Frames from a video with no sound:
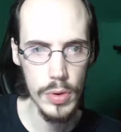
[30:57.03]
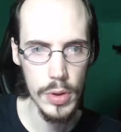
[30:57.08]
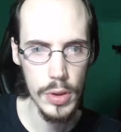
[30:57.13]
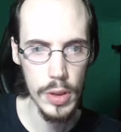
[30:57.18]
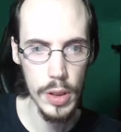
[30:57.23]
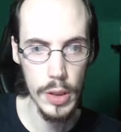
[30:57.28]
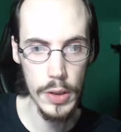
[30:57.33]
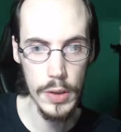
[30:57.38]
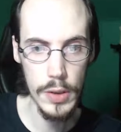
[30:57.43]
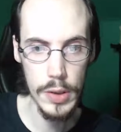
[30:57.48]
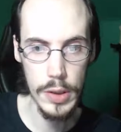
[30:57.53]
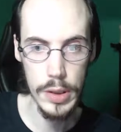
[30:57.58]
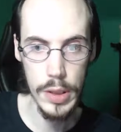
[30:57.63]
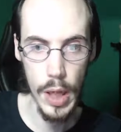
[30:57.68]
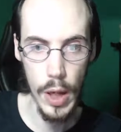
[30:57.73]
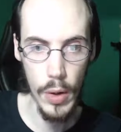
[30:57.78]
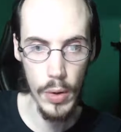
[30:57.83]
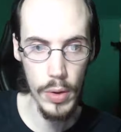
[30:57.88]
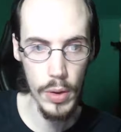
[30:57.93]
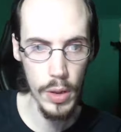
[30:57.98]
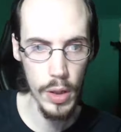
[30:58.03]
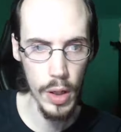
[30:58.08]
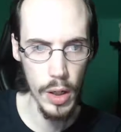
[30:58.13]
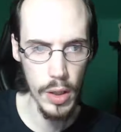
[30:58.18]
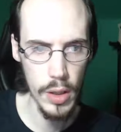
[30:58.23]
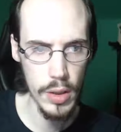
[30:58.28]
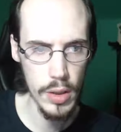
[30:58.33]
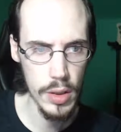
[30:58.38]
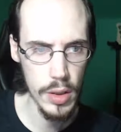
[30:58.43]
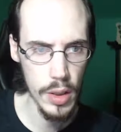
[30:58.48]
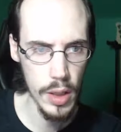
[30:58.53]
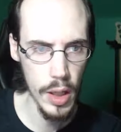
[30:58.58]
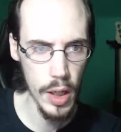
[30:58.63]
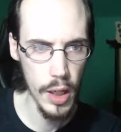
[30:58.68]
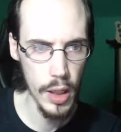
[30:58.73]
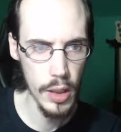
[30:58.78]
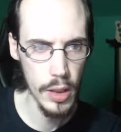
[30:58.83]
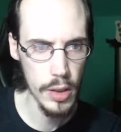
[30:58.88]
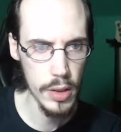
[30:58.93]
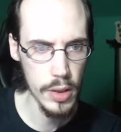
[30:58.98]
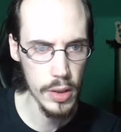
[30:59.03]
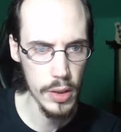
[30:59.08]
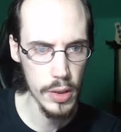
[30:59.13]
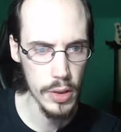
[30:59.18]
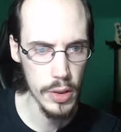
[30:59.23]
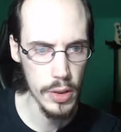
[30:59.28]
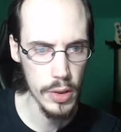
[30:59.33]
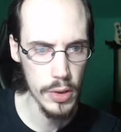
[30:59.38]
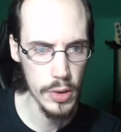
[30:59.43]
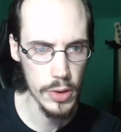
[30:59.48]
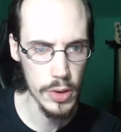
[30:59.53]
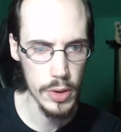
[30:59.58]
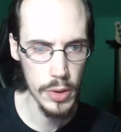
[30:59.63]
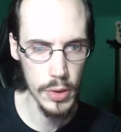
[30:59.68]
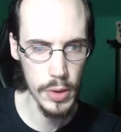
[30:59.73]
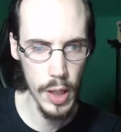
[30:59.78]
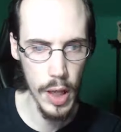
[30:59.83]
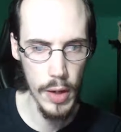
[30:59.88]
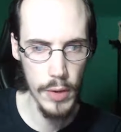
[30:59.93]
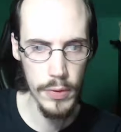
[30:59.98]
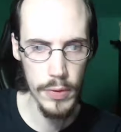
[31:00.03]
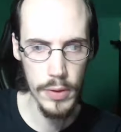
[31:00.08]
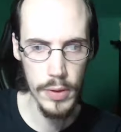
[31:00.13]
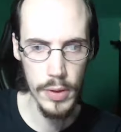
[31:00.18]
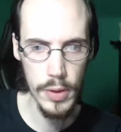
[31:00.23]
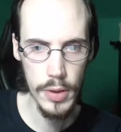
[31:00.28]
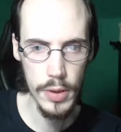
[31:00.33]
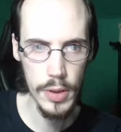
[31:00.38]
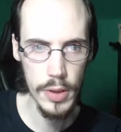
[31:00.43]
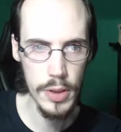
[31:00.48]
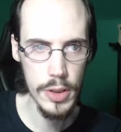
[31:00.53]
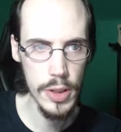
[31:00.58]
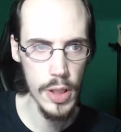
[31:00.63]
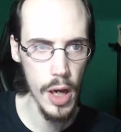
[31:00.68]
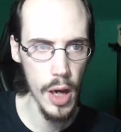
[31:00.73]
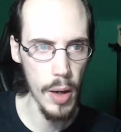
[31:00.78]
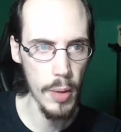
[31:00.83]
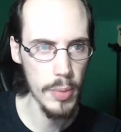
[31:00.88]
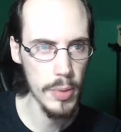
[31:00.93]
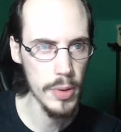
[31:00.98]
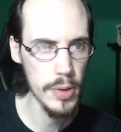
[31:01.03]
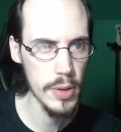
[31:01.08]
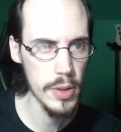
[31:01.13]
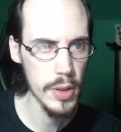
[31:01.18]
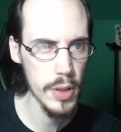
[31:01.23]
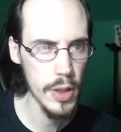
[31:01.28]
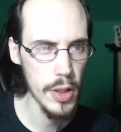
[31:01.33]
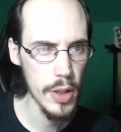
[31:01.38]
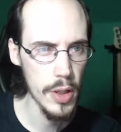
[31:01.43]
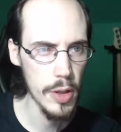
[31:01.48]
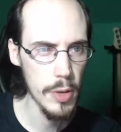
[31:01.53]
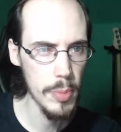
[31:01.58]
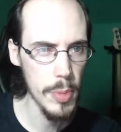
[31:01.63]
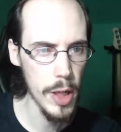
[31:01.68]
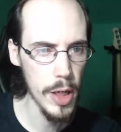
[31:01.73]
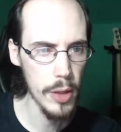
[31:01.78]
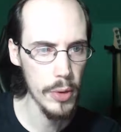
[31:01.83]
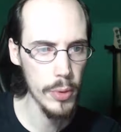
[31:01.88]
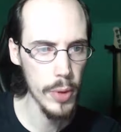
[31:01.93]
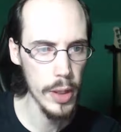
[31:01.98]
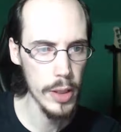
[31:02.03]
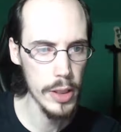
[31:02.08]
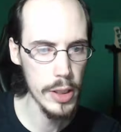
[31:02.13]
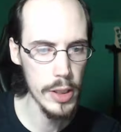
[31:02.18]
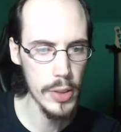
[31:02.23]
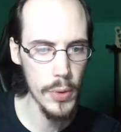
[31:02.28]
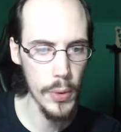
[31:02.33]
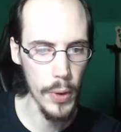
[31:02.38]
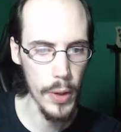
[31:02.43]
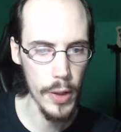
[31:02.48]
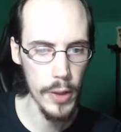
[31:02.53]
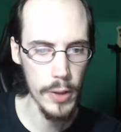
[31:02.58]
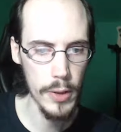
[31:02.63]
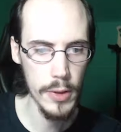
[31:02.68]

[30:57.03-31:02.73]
Cuts down. Ugh. Hey, still alive? Good job. You made a great decoy.